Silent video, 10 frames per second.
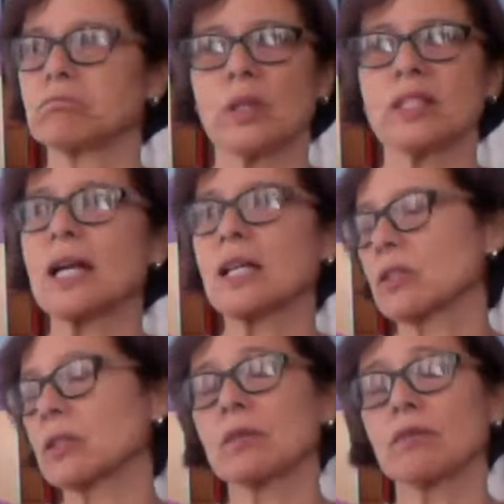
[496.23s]
it's
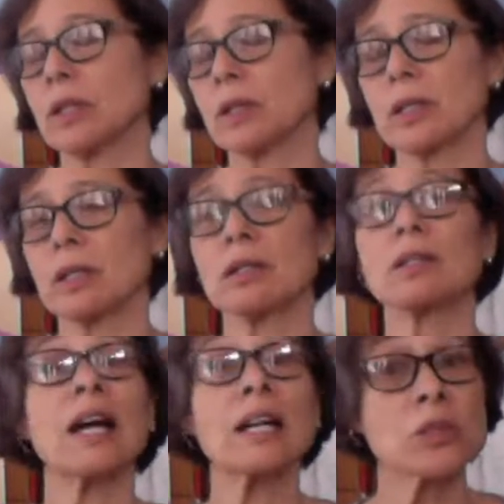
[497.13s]
actually very
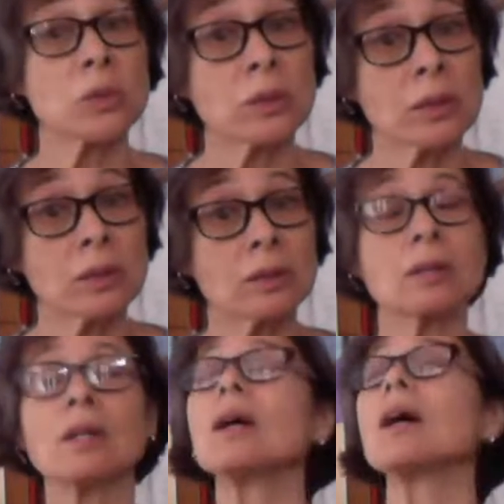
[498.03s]
natural
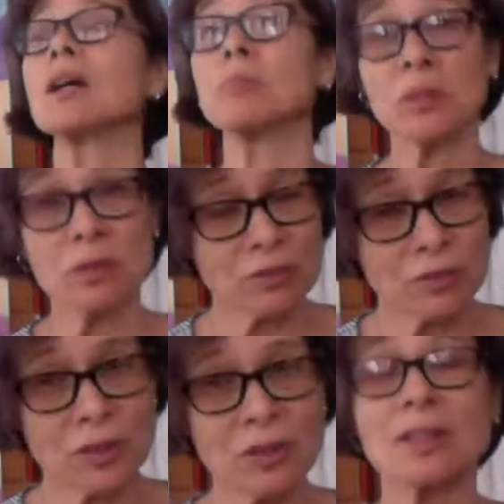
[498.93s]
and
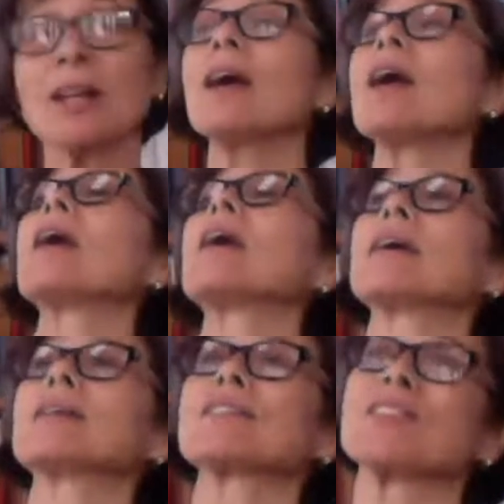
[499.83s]
beautiful
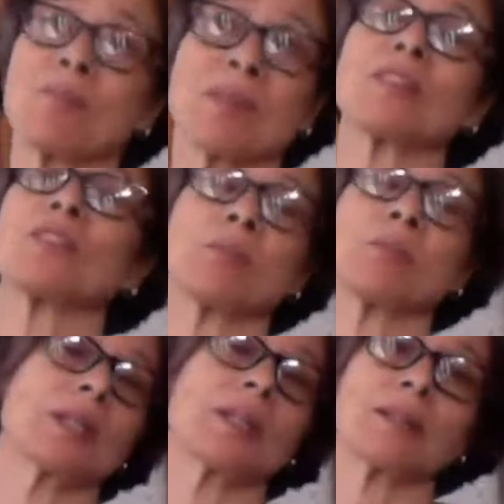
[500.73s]
and something to
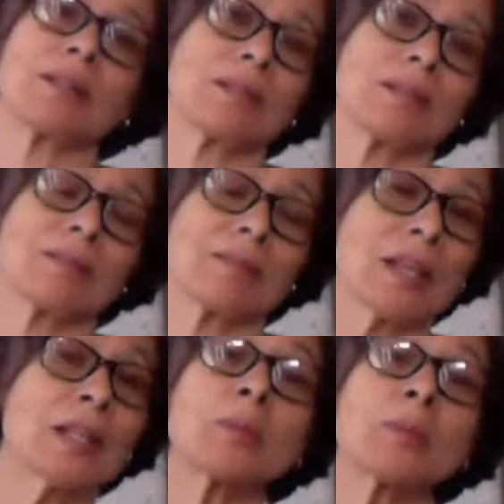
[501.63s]
be
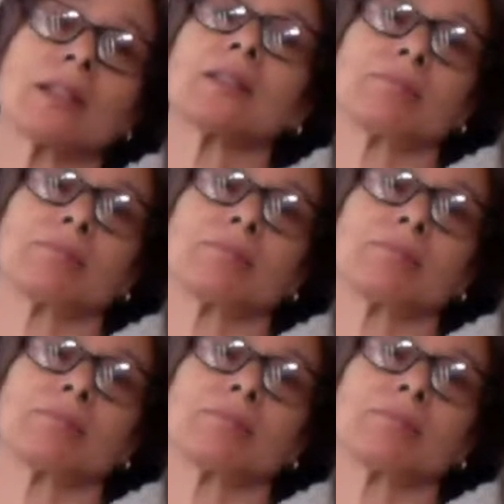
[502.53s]
celebrated.